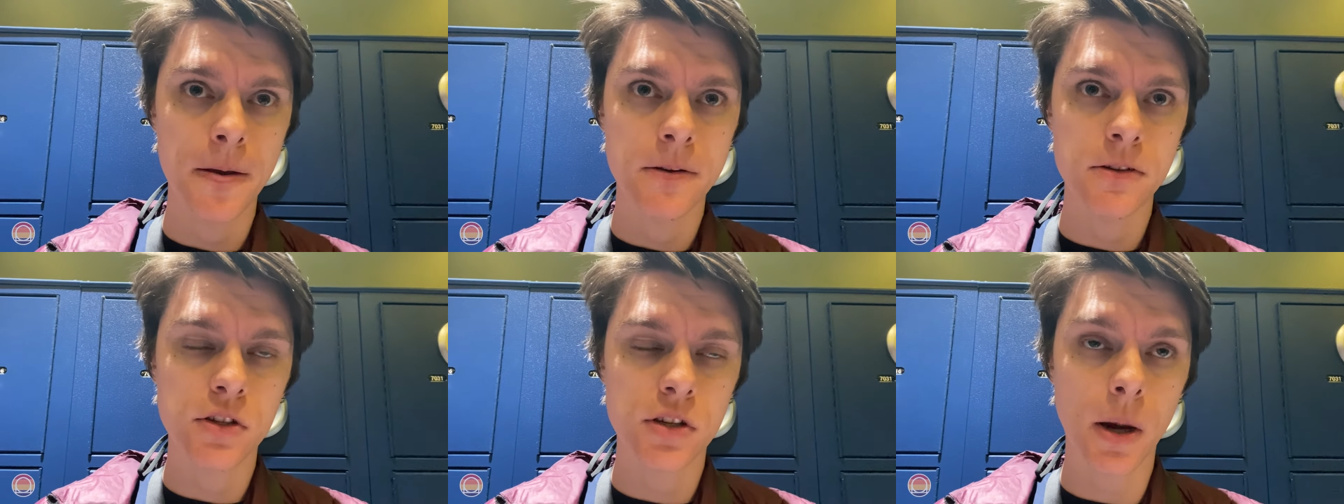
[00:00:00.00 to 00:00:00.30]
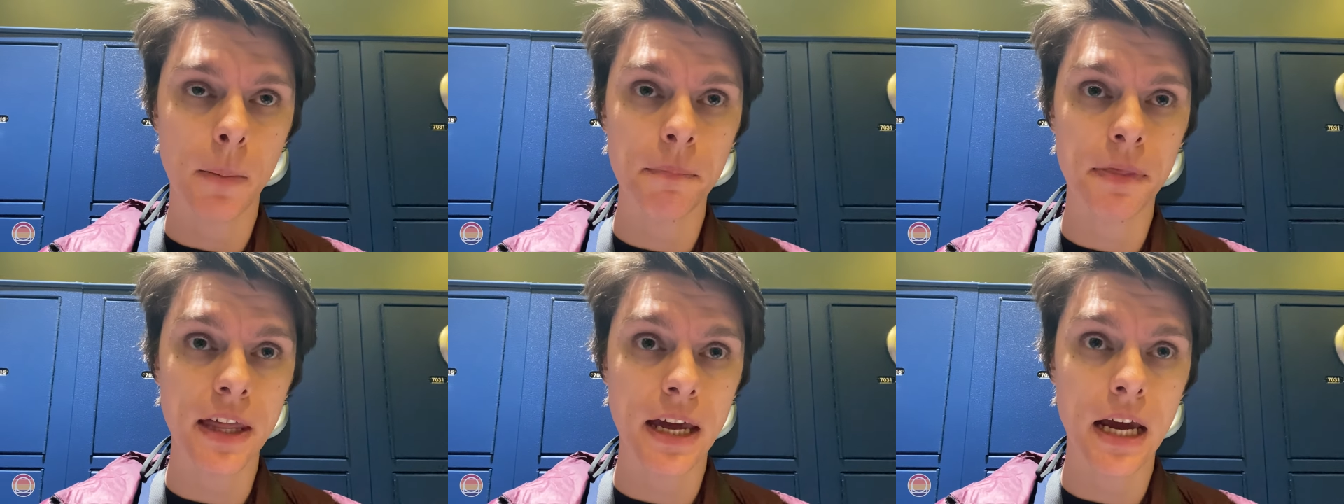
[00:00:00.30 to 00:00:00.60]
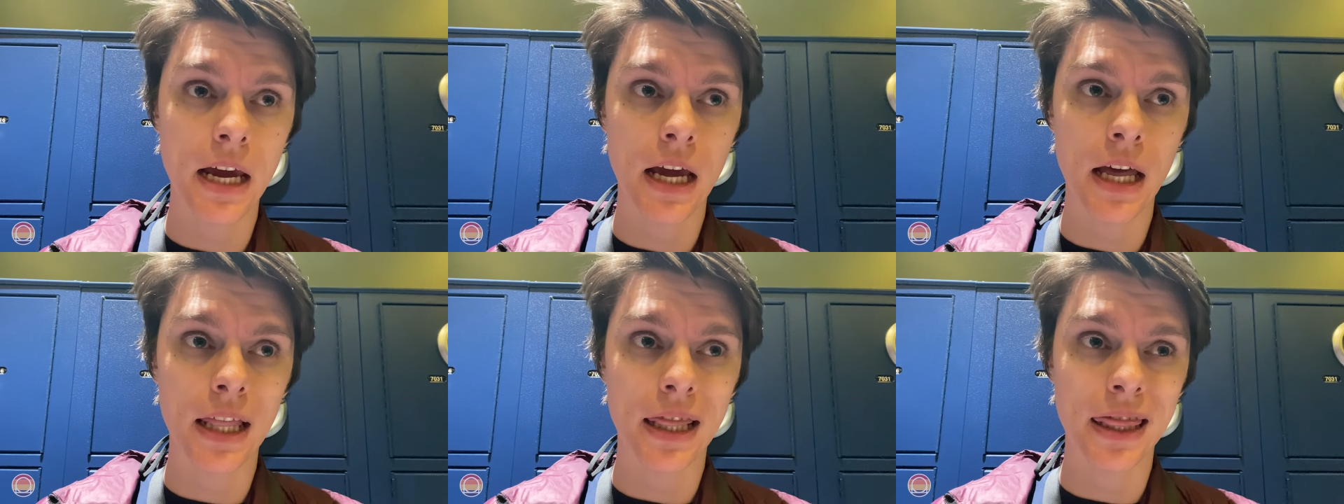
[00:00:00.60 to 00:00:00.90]

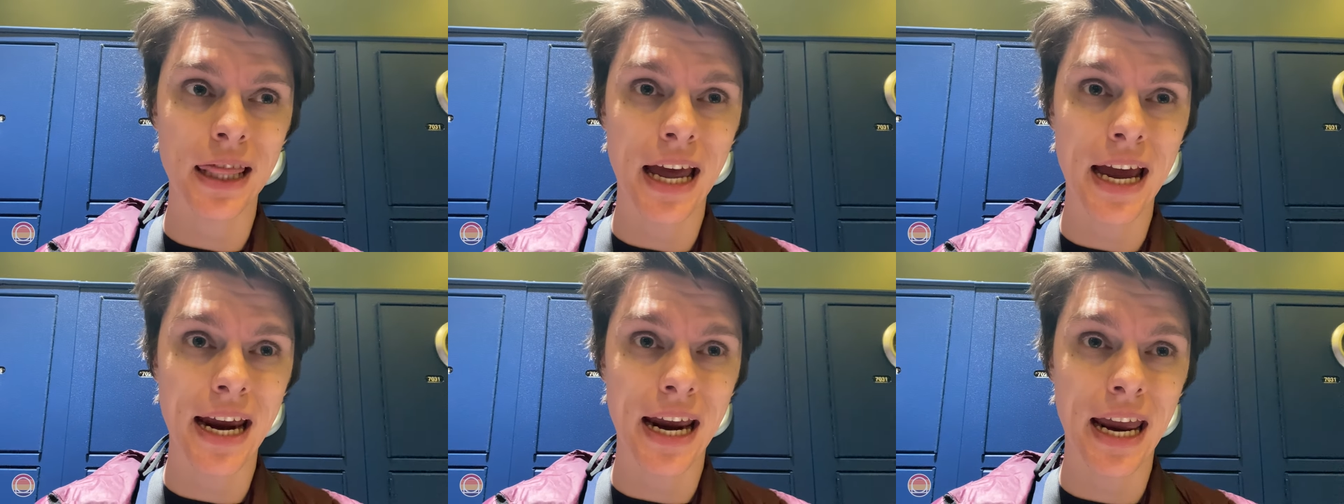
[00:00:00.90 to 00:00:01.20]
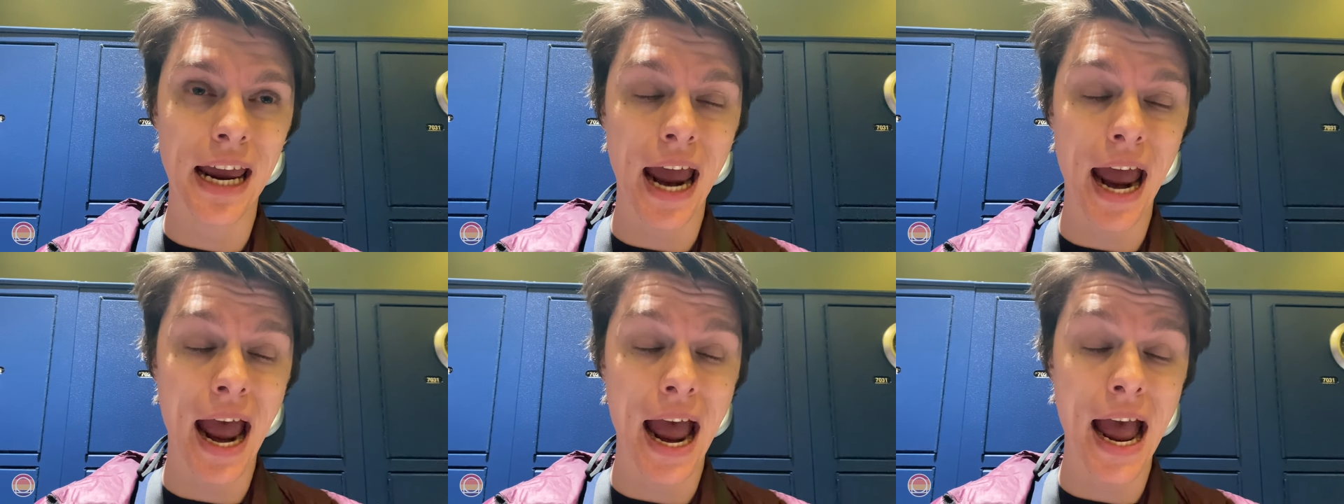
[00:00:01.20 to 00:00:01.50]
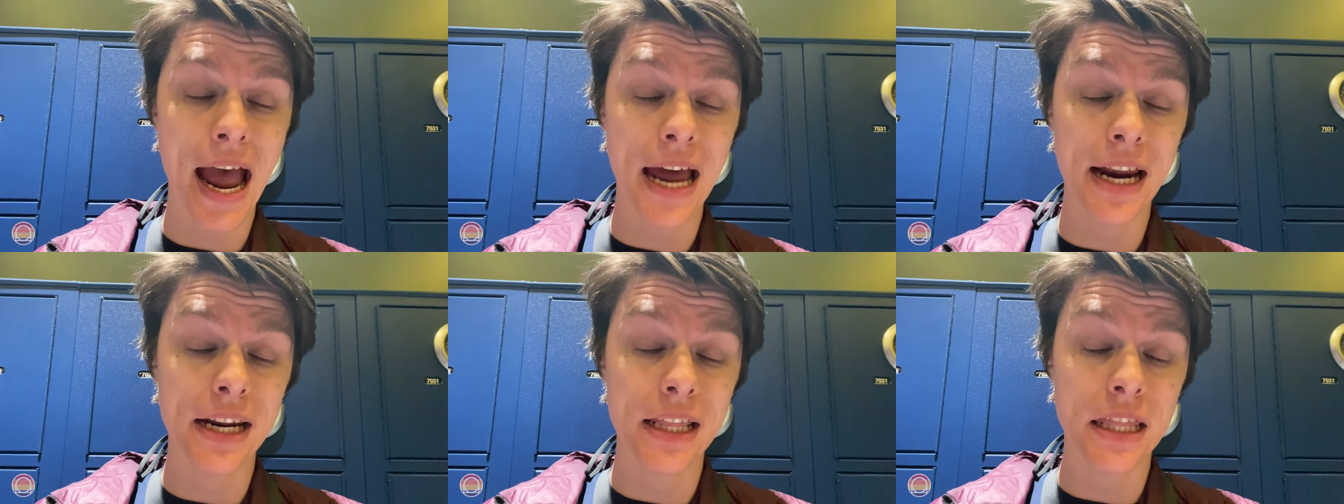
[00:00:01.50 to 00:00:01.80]
something like
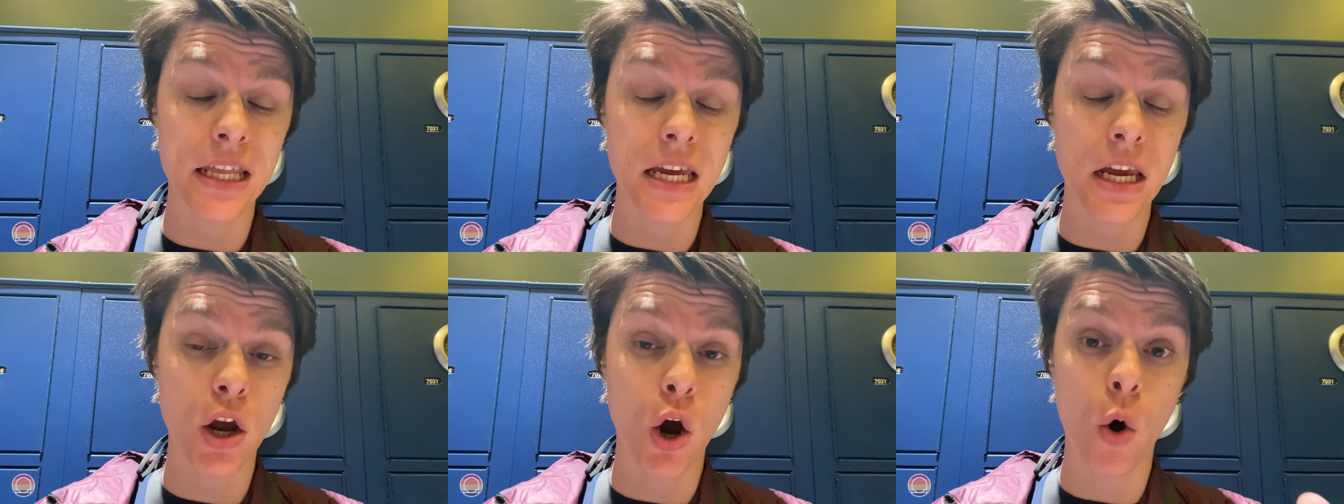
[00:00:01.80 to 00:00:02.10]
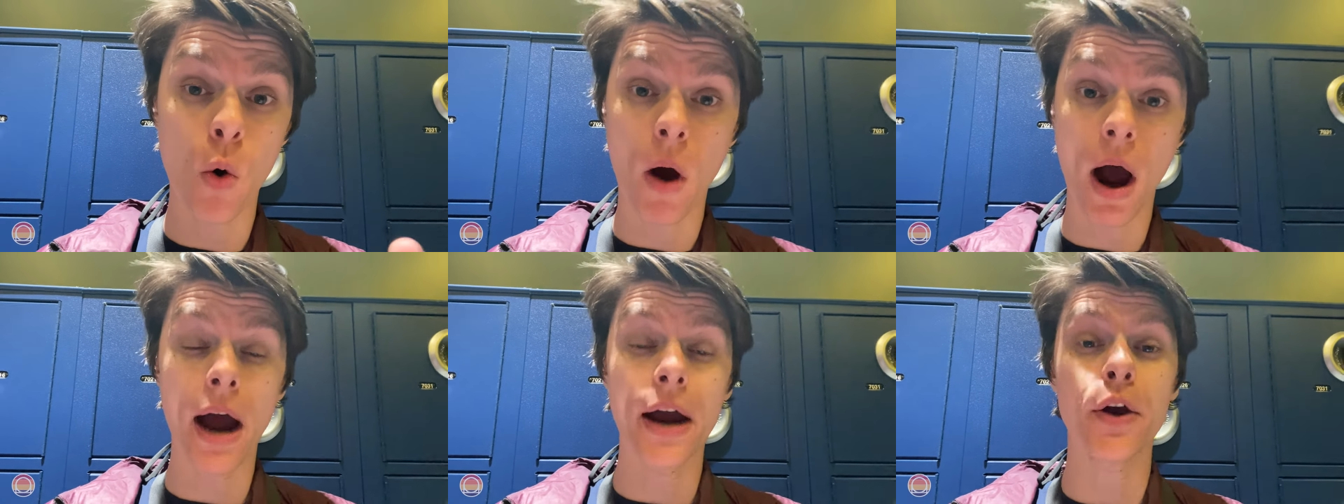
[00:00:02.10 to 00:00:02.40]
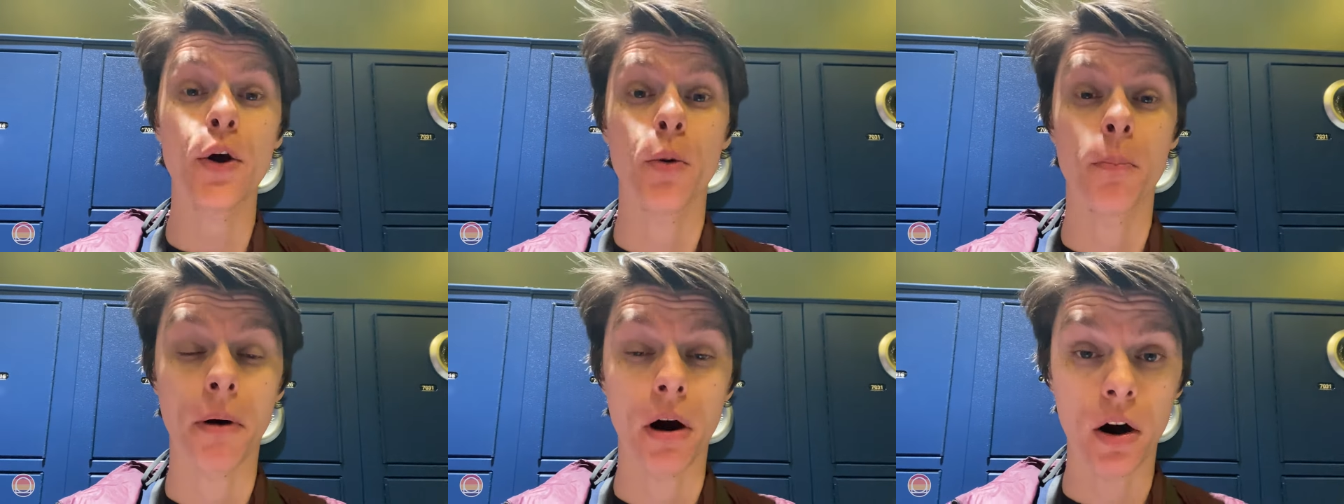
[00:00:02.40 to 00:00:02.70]
at the
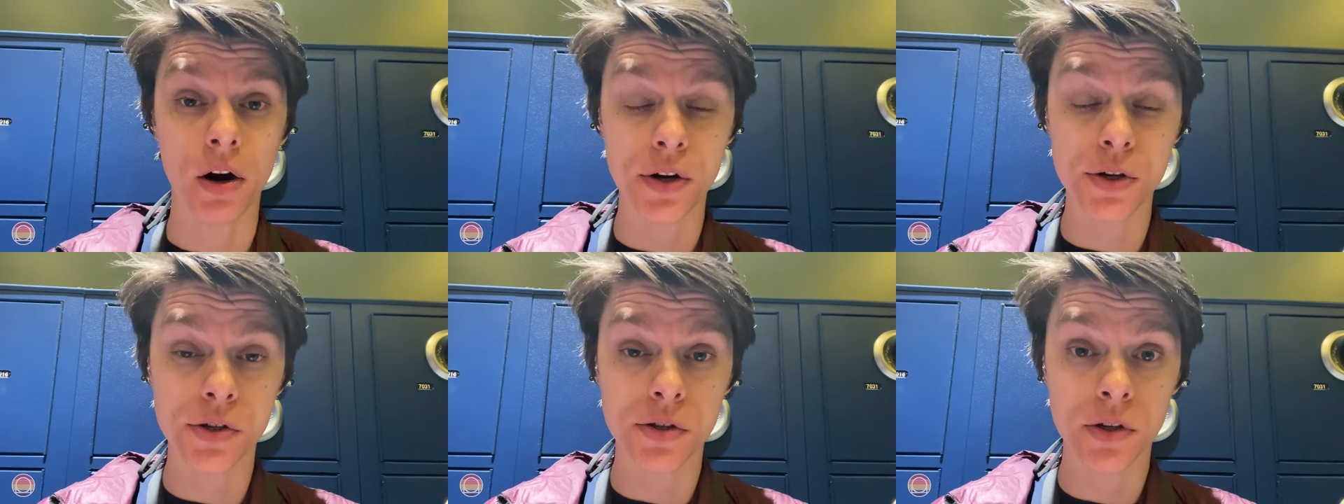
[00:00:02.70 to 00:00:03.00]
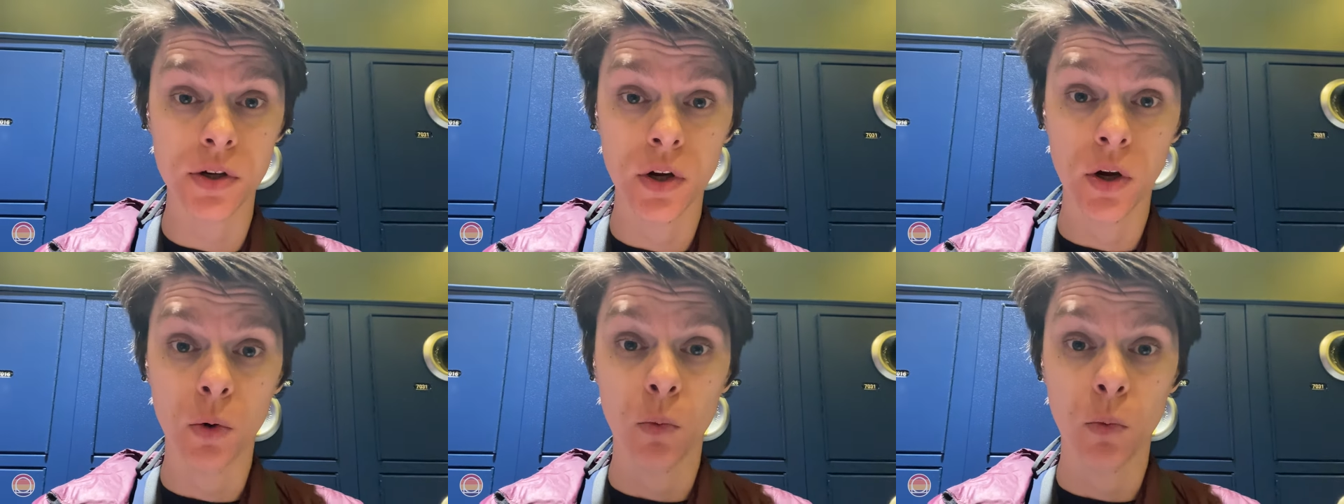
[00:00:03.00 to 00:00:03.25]
Ohio parks